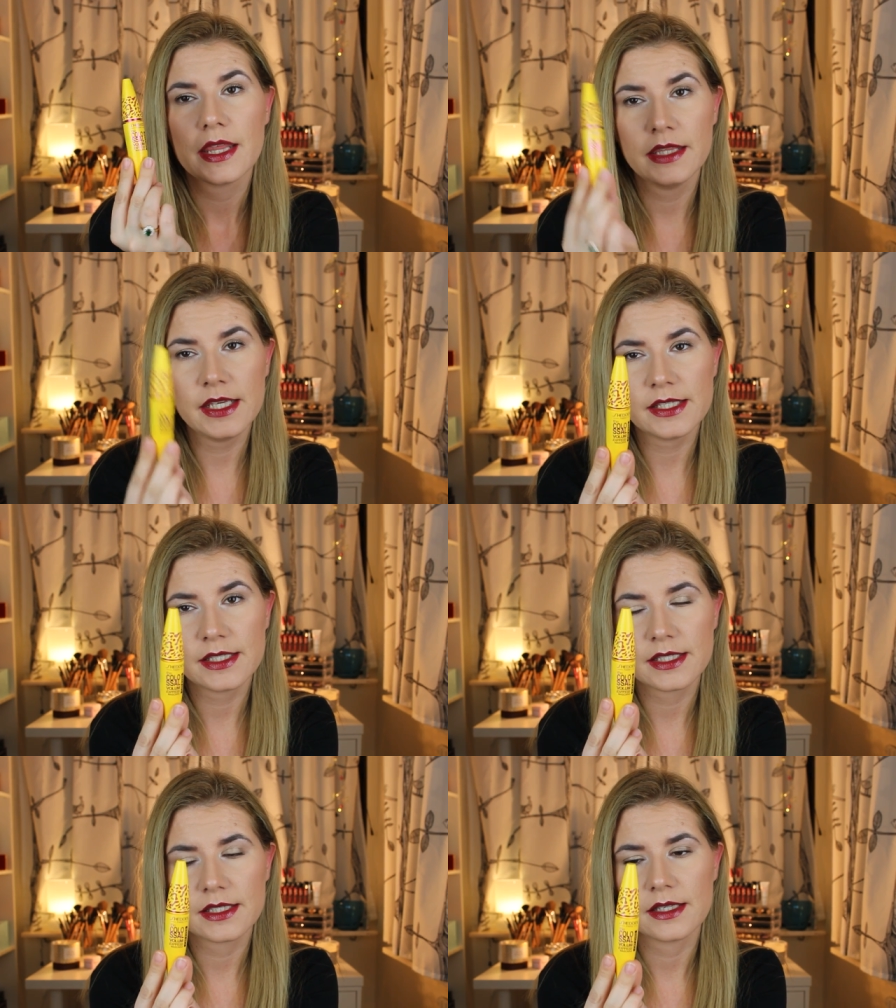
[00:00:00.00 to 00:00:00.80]

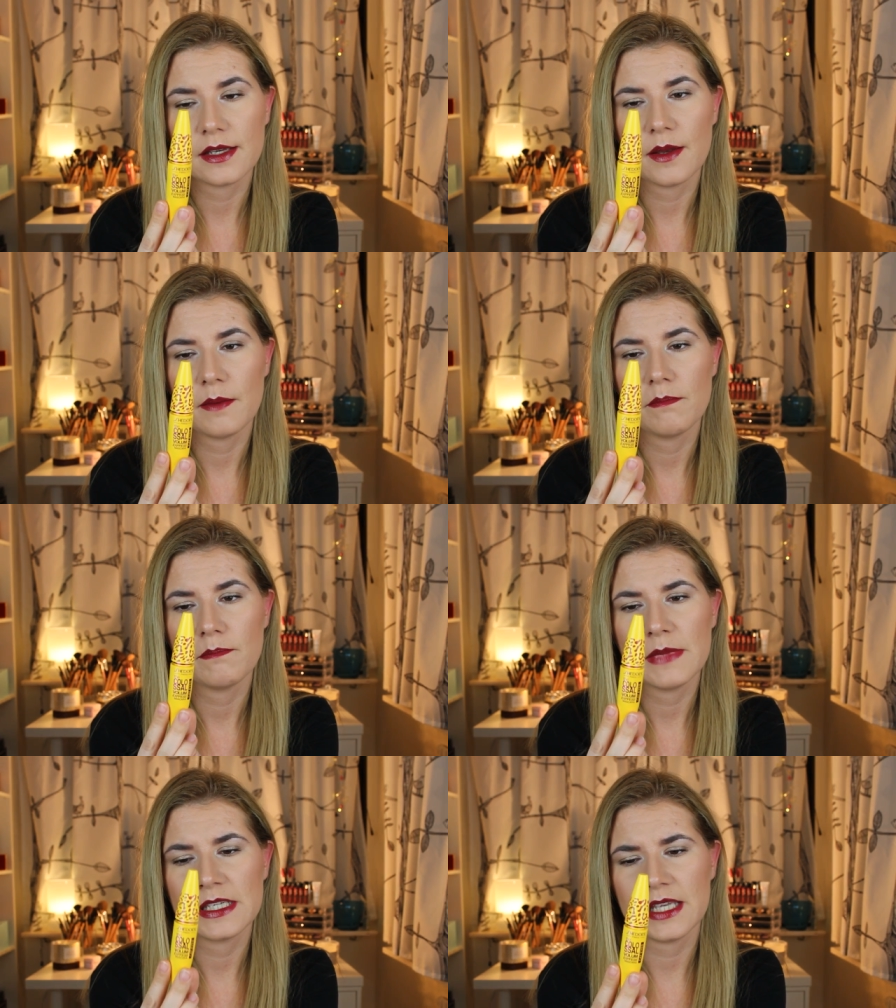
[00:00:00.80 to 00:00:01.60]
This
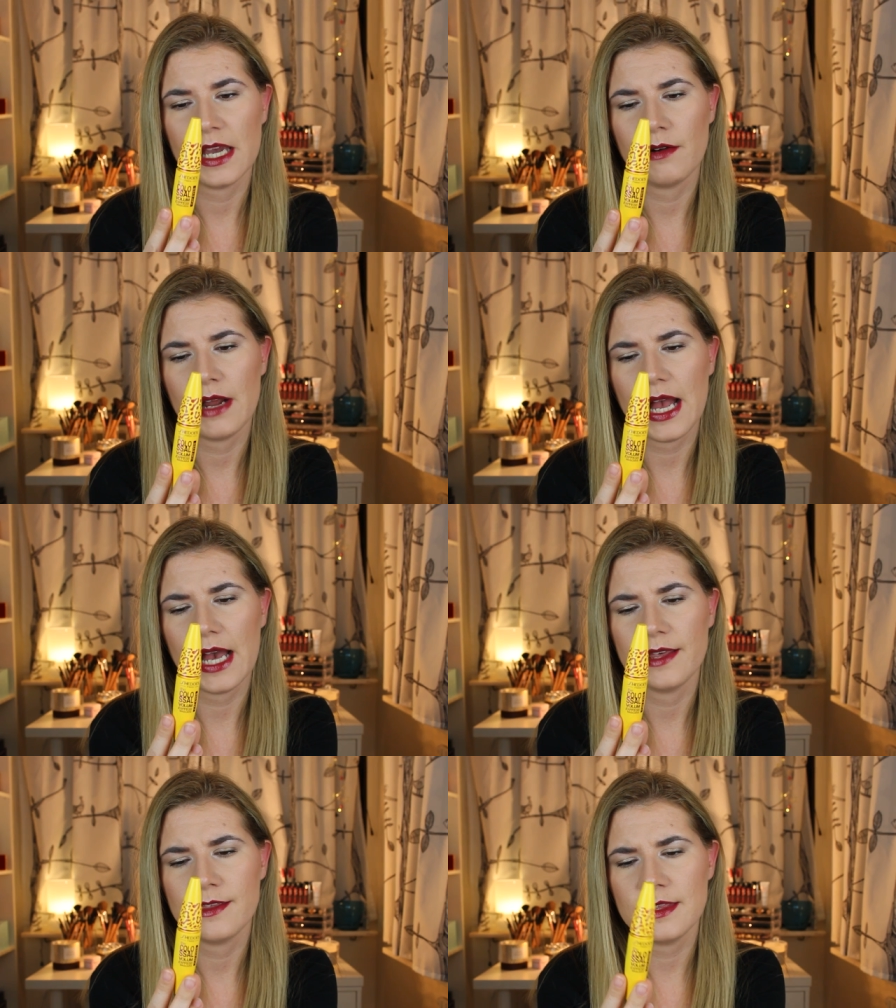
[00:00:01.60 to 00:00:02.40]
mascara
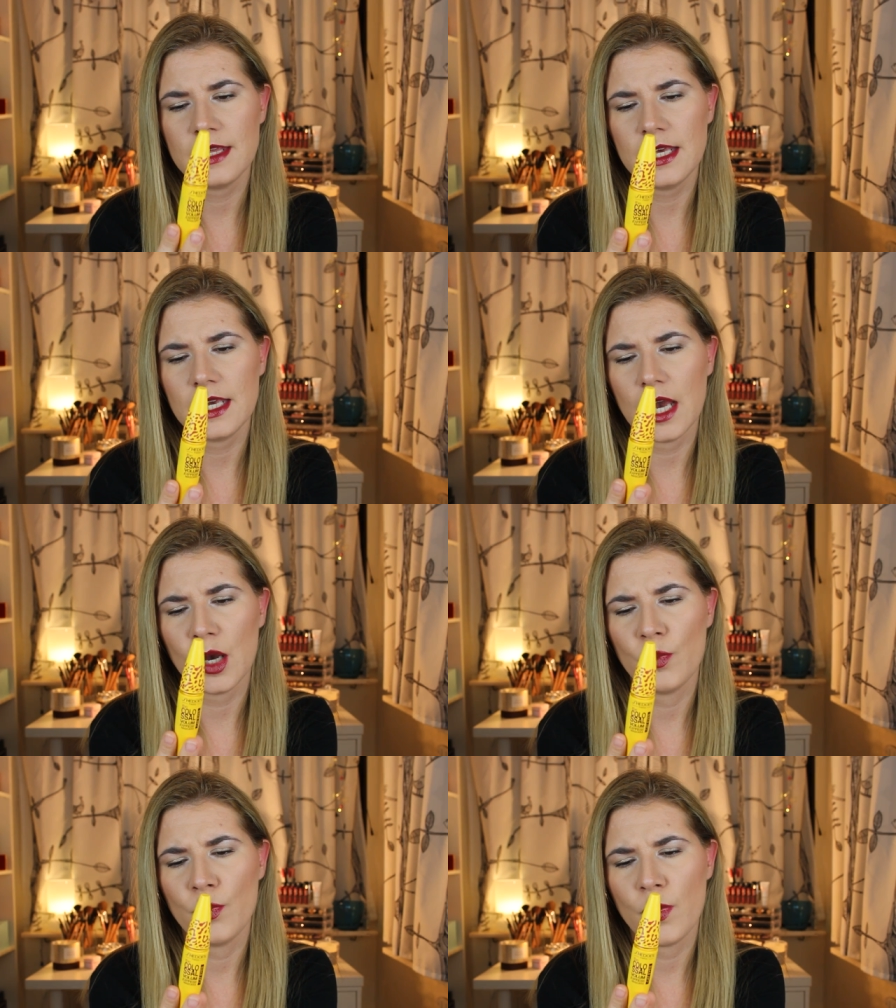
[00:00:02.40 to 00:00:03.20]
I think
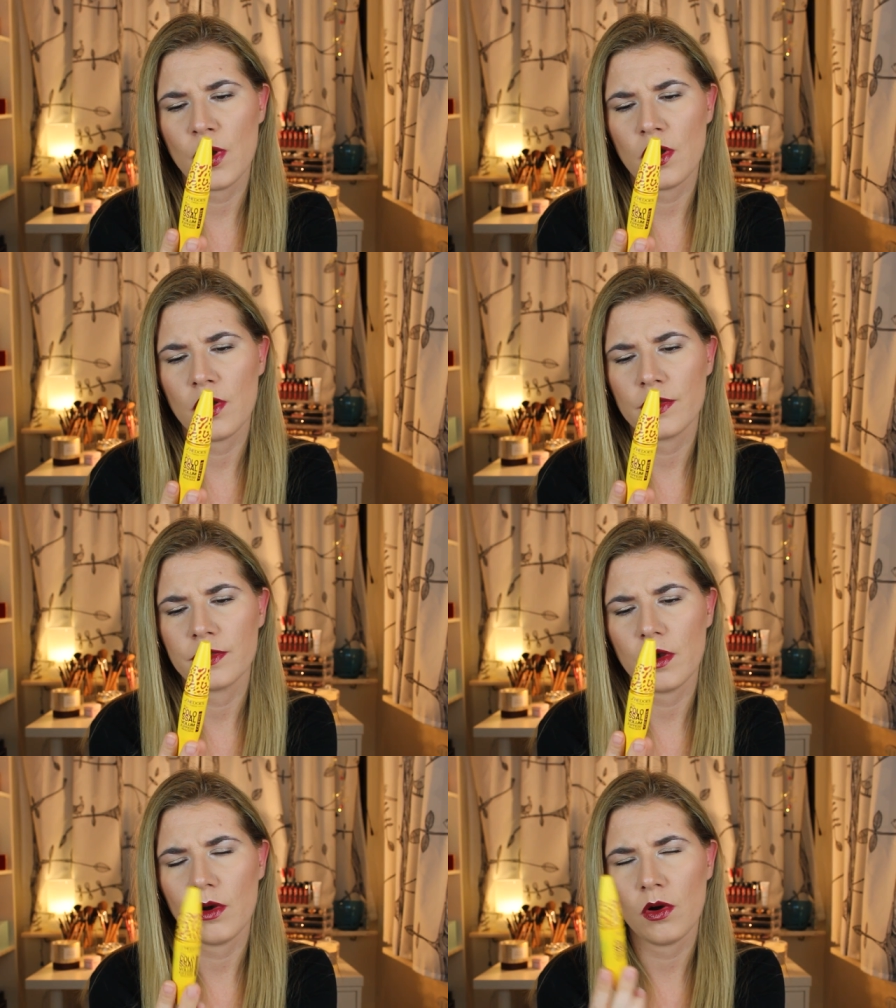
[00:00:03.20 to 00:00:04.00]
I
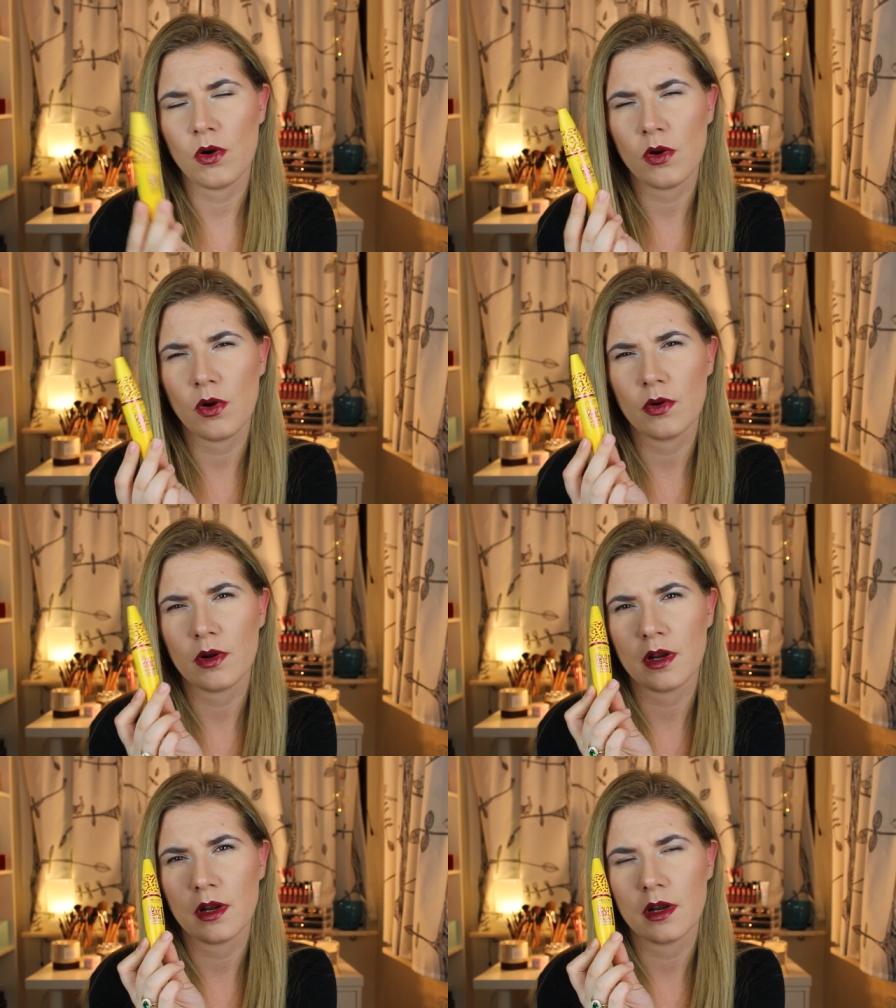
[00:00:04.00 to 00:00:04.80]
bought
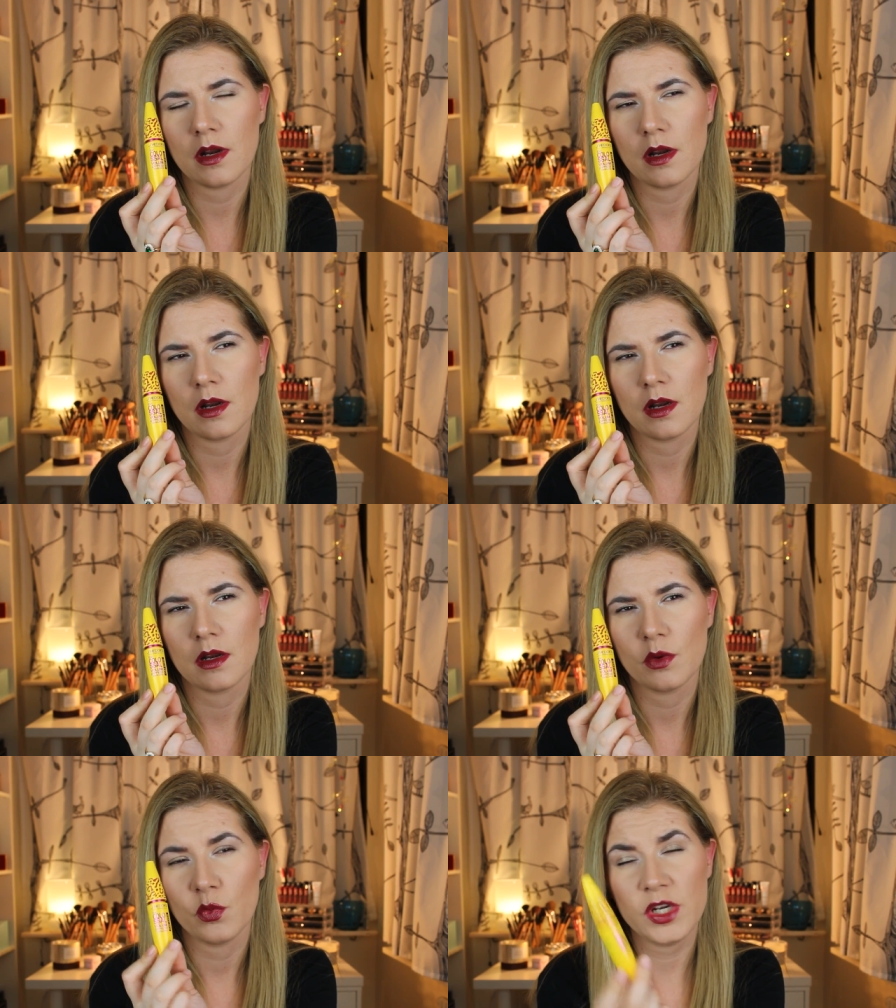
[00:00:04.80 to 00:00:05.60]
on
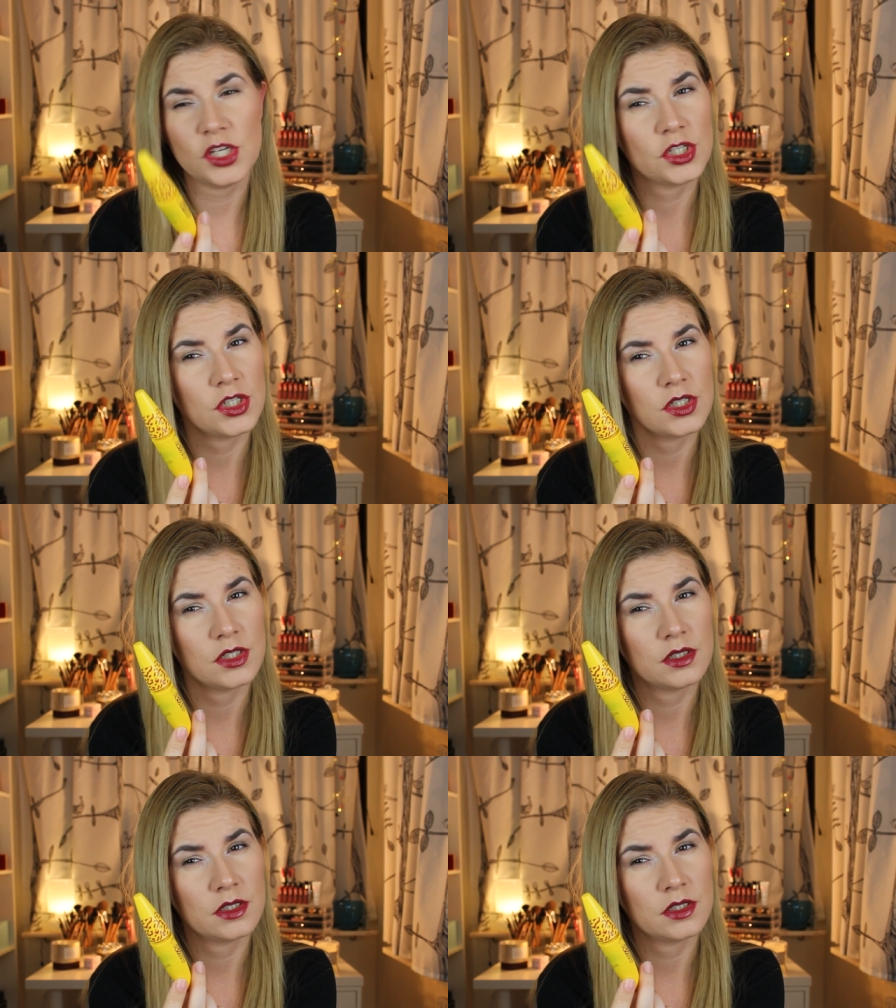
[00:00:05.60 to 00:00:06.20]
Wish.